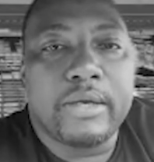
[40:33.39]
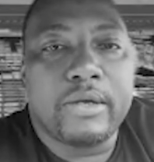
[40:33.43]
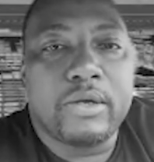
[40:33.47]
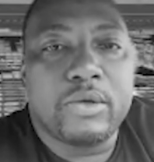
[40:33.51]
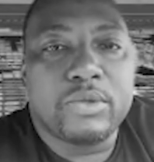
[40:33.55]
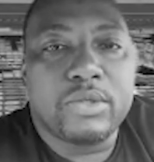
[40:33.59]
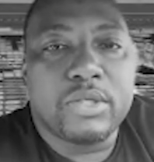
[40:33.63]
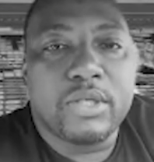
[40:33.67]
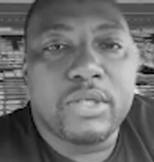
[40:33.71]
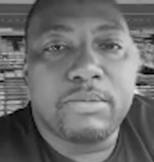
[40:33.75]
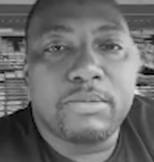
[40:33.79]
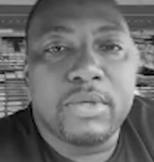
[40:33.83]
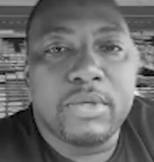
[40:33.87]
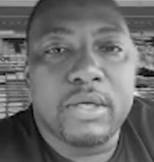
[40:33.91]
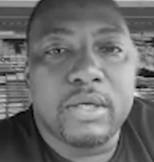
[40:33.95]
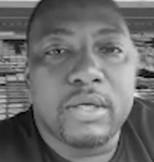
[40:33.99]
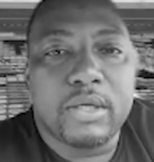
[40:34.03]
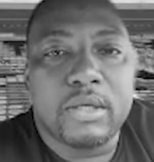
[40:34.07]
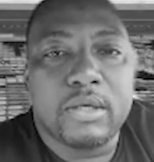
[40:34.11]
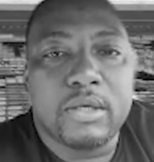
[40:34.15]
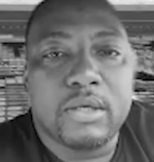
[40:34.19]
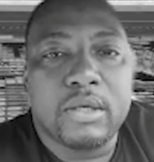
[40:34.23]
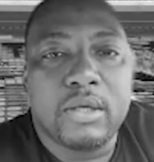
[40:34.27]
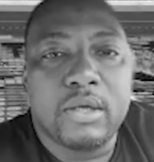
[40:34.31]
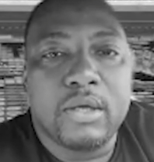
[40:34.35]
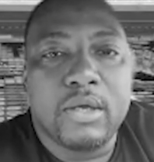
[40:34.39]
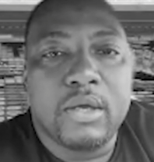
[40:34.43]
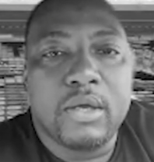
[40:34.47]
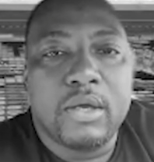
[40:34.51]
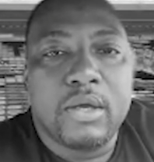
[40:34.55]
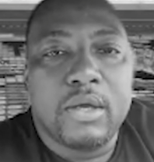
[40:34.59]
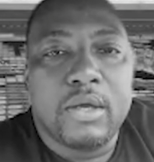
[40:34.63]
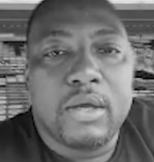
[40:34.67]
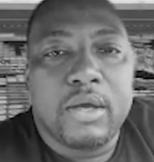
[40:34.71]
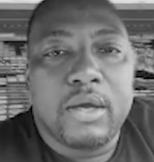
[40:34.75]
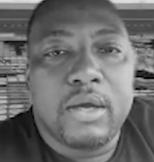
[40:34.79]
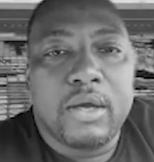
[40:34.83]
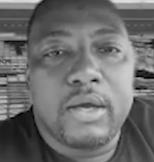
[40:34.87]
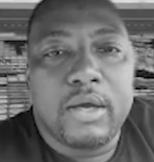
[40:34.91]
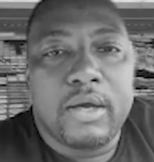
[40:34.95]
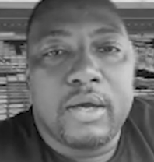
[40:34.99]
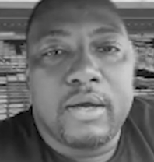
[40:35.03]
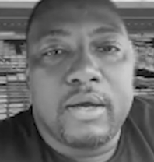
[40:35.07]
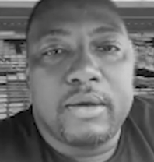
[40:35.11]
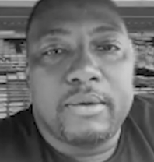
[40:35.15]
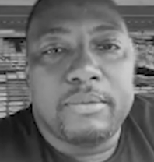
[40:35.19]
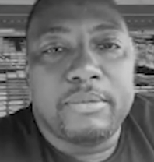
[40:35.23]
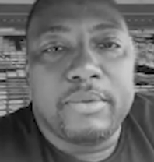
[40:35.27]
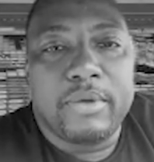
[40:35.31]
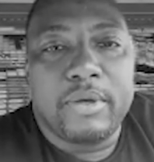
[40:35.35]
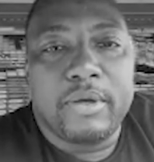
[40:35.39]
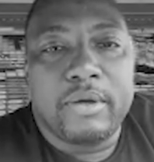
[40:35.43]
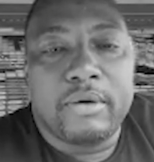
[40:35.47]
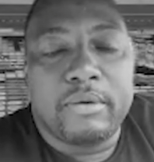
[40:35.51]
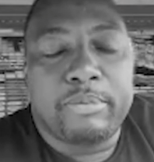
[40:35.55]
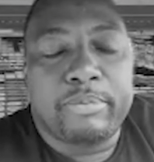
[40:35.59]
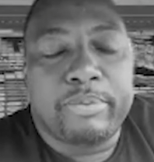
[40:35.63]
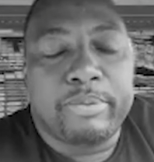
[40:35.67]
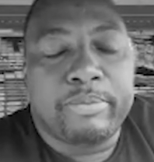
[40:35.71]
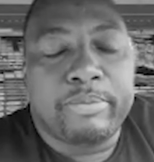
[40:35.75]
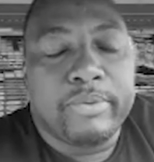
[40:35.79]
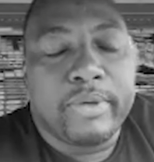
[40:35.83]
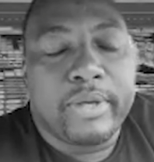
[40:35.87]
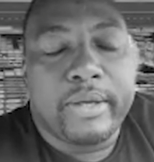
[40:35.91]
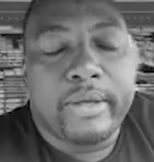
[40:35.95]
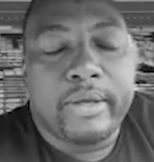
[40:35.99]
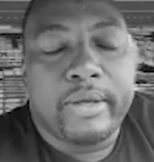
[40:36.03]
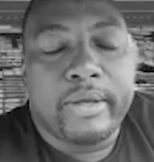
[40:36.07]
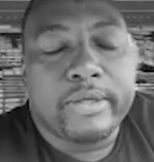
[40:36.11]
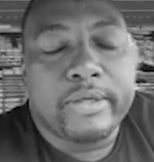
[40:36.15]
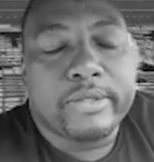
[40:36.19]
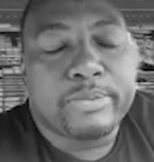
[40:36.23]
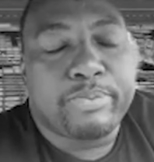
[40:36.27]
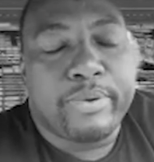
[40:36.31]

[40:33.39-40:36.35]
I know Tim Duncan, as